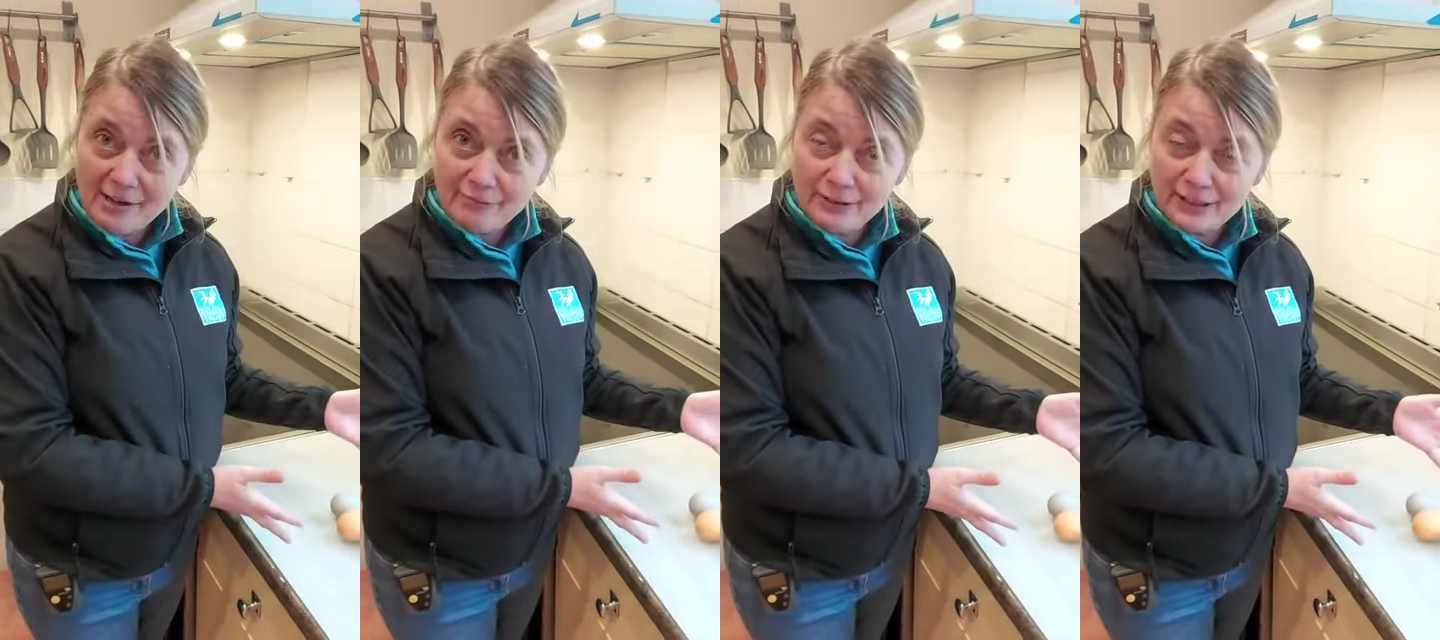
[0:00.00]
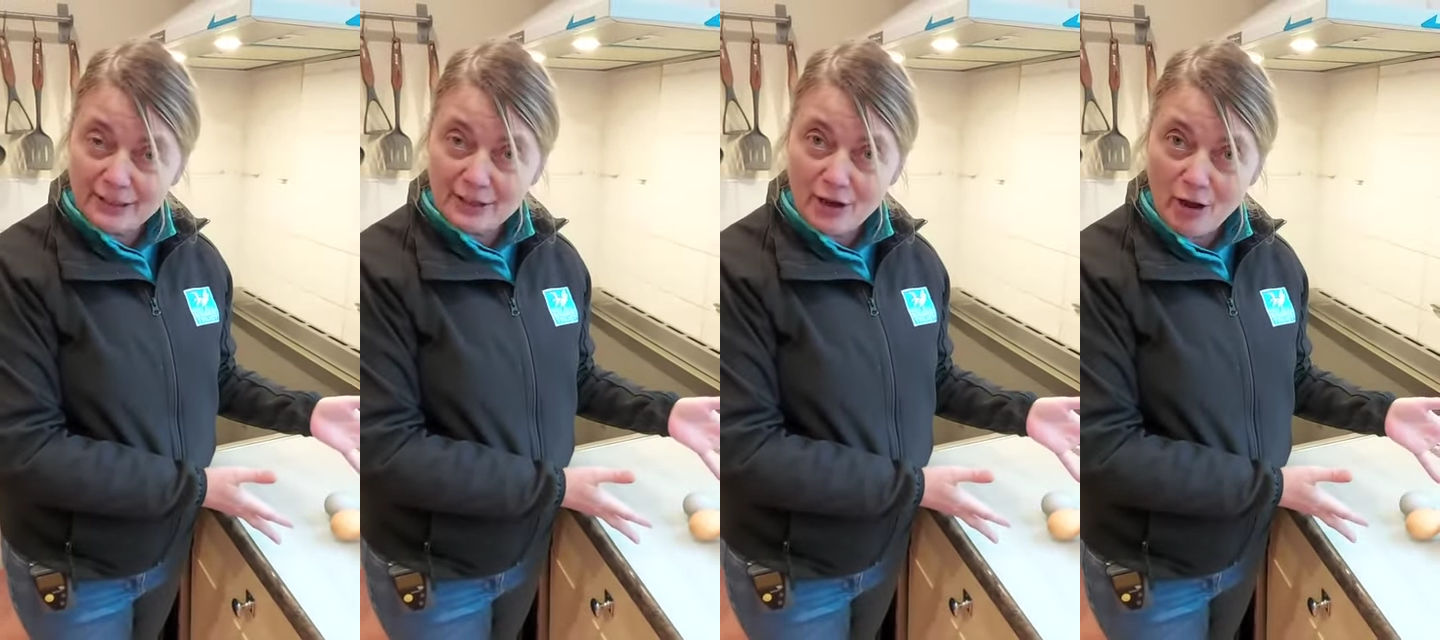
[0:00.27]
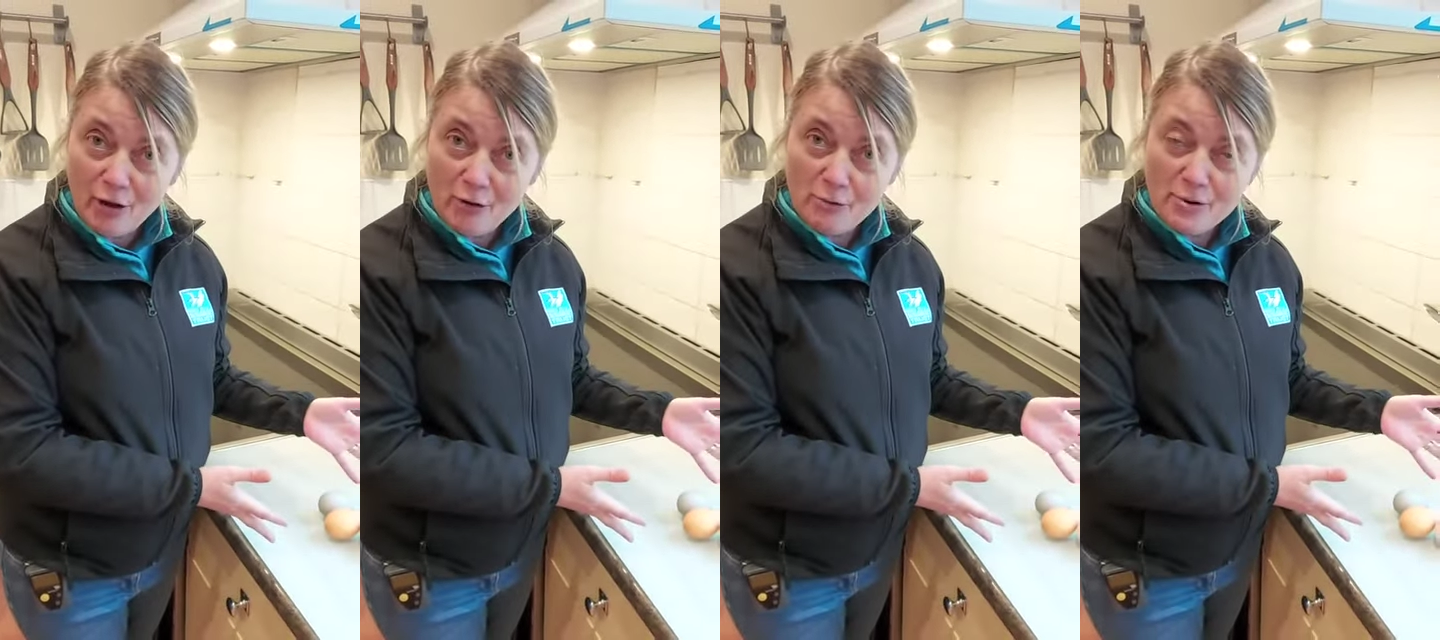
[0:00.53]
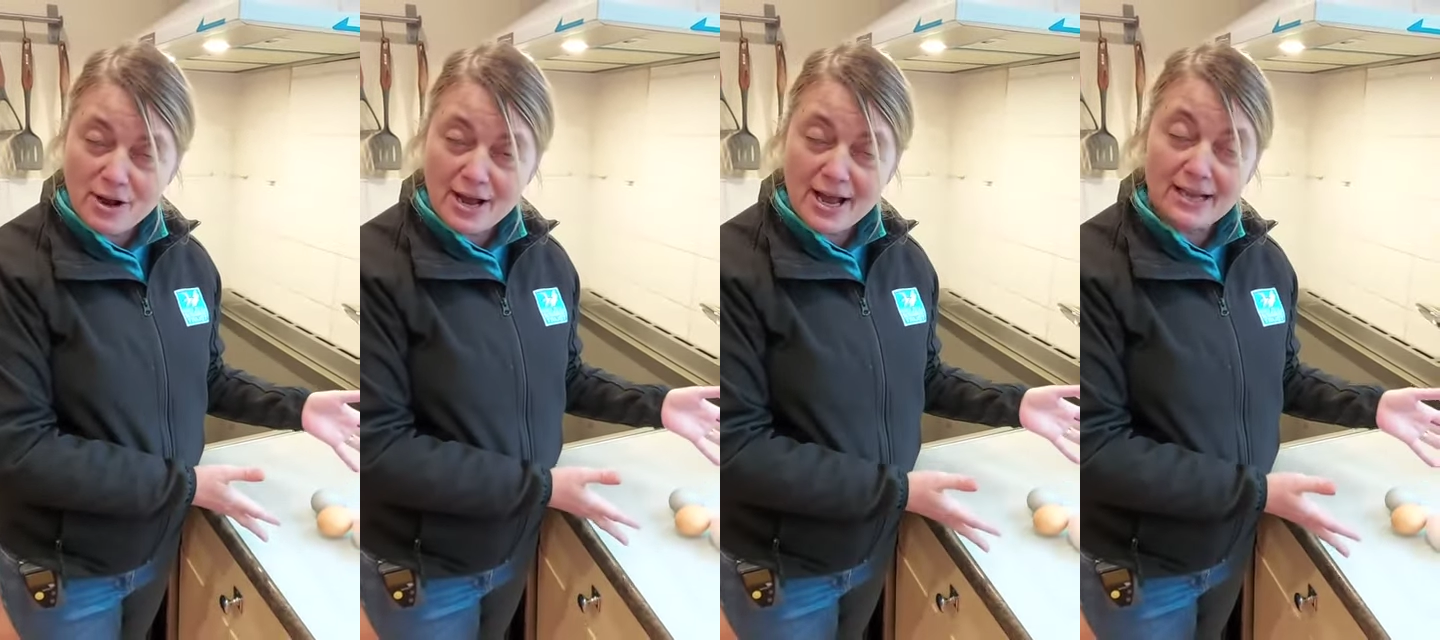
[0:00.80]
a little
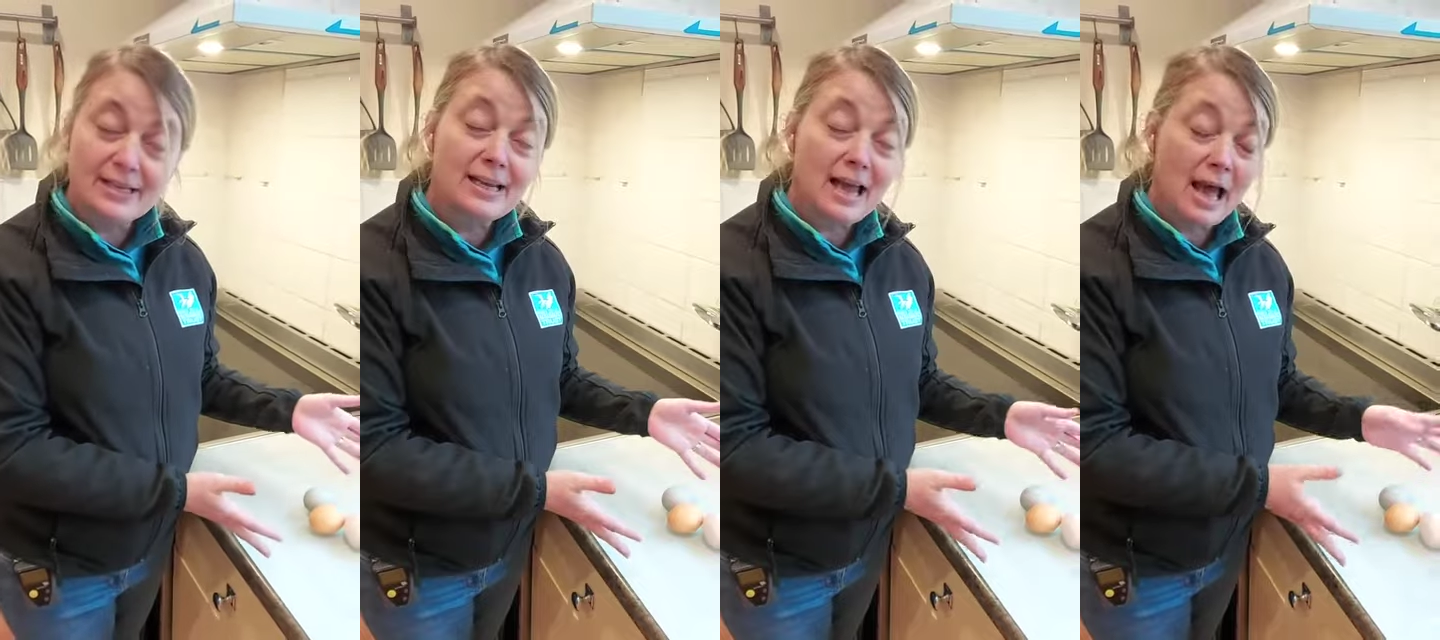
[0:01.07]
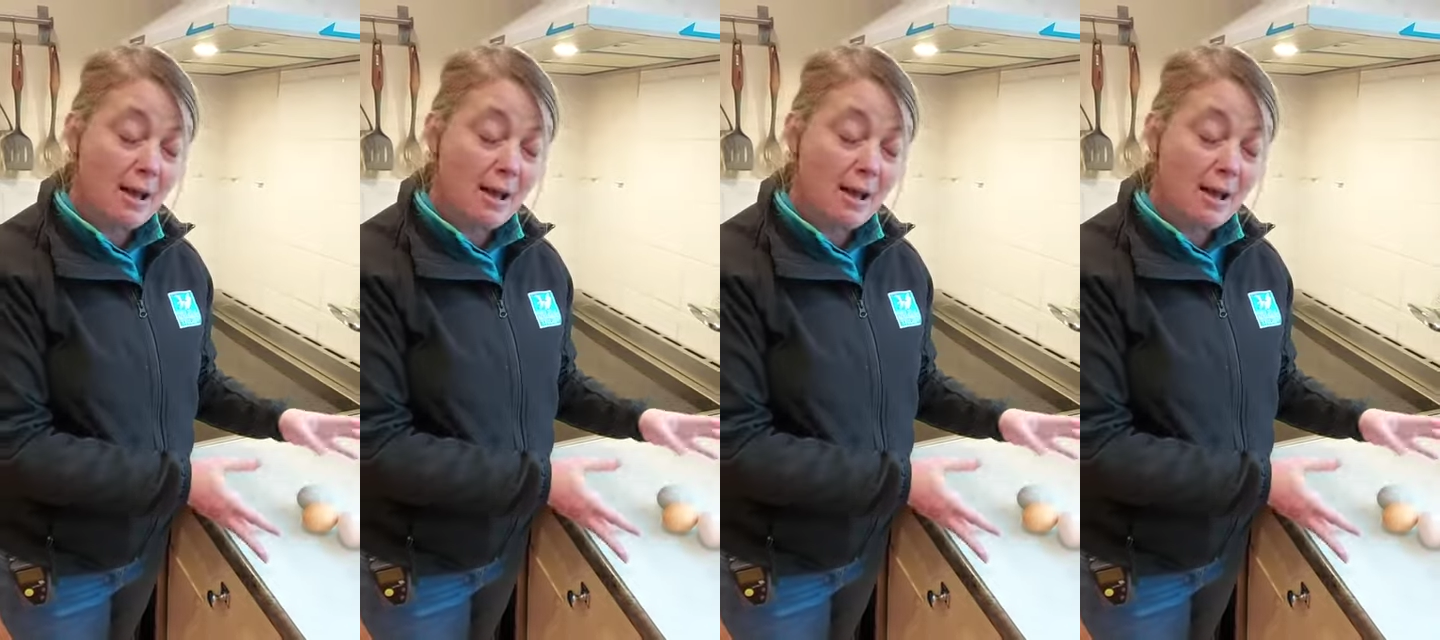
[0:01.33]
go at